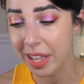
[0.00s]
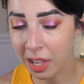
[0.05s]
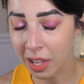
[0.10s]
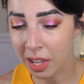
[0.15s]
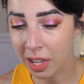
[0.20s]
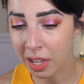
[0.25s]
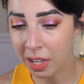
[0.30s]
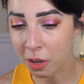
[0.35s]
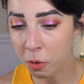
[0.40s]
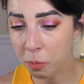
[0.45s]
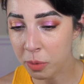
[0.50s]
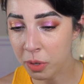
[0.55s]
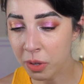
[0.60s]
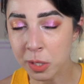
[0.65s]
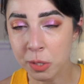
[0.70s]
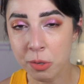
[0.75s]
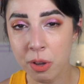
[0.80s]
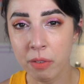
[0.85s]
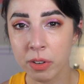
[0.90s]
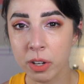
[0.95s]
I hope you guys
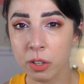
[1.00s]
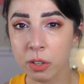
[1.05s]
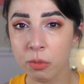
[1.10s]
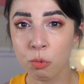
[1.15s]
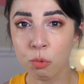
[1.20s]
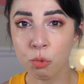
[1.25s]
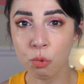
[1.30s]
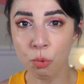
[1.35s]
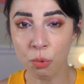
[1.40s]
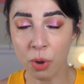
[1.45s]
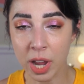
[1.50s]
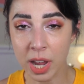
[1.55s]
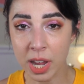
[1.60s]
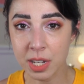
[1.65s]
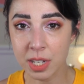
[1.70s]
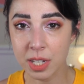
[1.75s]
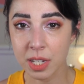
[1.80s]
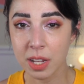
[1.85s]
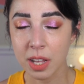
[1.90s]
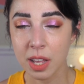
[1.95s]
are having a
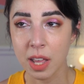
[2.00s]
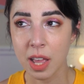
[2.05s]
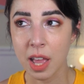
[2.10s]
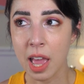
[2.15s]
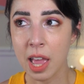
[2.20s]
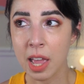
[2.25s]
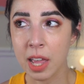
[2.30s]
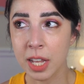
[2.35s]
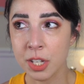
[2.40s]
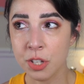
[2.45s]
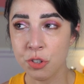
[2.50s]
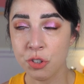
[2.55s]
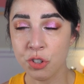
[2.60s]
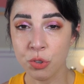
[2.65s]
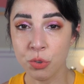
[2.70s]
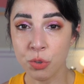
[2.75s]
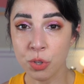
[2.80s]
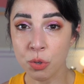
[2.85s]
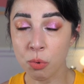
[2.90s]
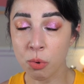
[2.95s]
great end to
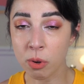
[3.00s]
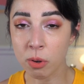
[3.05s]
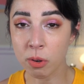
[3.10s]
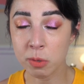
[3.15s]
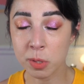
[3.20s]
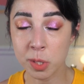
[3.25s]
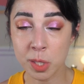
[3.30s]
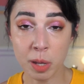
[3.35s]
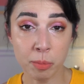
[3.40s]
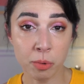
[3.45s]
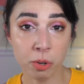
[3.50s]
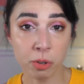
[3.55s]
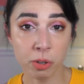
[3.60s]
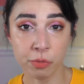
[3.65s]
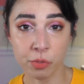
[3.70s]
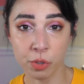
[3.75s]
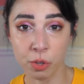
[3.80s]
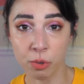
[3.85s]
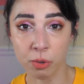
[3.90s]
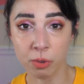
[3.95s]
your summer
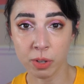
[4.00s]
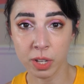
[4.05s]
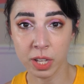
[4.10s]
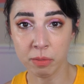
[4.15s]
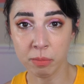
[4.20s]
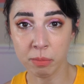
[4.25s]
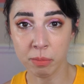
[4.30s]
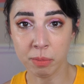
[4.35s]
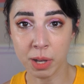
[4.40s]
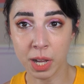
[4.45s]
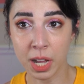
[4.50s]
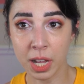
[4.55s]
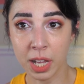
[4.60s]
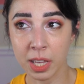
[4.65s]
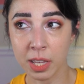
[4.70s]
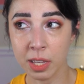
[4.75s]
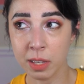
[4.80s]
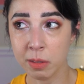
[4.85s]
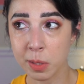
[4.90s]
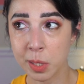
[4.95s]
if you're in
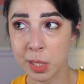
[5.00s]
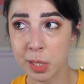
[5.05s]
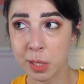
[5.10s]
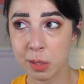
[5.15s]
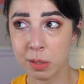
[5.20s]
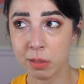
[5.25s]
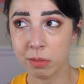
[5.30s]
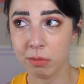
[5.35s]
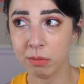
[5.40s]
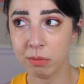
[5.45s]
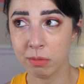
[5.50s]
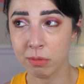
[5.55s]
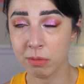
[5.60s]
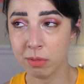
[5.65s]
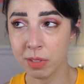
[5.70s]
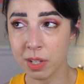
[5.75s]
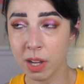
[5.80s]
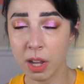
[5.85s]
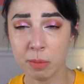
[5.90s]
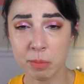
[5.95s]
my
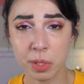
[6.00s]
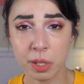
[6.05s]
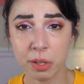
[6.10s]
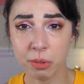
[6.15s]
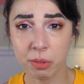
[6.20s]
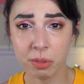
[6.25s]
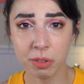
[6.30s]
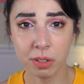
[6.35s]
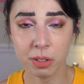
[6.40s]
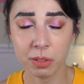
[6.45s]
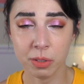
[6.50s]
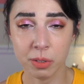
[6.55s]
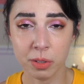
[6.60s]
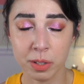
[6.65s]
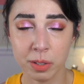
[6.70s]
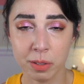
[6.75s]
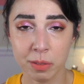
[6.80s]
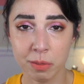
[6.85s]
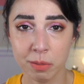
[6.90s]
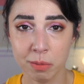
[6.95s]
time
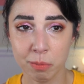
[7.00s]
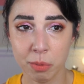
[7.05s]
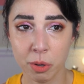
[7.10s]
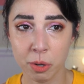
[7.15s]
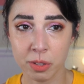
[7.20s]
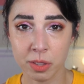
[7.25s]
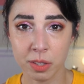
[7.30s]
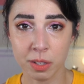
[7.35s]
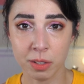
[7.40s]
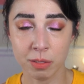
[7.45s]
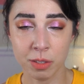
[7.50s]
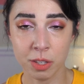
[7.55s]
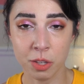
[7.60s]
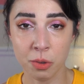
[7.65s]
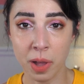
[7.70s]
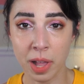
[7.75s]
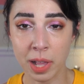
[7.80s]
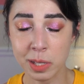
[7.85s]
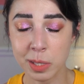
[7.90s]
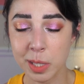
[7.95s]
zone, part of the
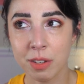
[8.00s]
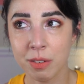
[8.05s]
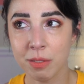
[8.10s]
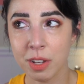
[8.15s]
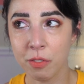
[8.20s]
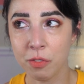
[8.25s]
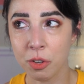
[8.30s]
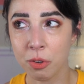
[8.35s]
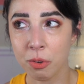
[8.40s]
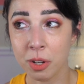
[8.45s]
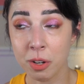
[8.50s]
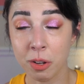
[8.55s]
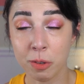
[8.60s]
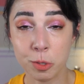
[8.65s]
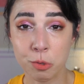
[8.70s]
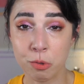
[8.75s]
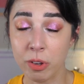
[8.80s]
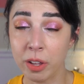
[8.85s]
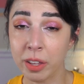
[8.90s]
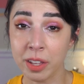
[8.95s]
US. If you're in
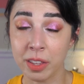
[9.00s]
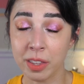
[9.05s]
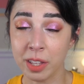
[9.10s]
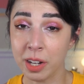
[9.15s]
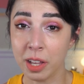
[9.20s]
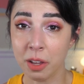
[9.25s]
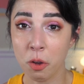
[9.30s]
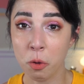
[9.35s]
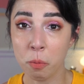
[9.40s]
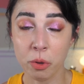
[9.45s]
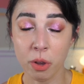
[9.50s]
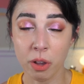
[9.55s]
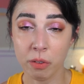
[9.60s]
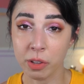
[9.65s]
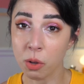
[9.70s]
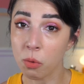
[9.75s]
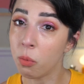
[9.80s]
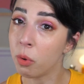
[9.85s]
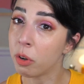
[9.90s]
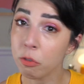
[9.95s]
Australia, then I hope you're having
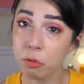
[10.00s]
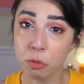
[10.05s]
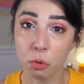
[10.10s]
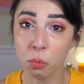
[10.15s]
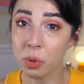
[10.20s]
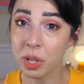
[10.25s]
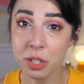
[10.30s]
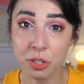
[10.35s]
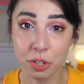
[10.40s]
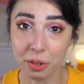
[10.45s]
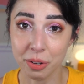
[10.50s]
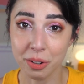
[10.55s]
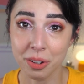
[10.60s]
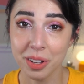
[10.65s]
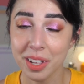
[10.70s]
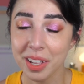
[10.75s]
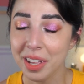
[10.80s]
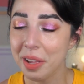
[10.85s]
a wonderful winter.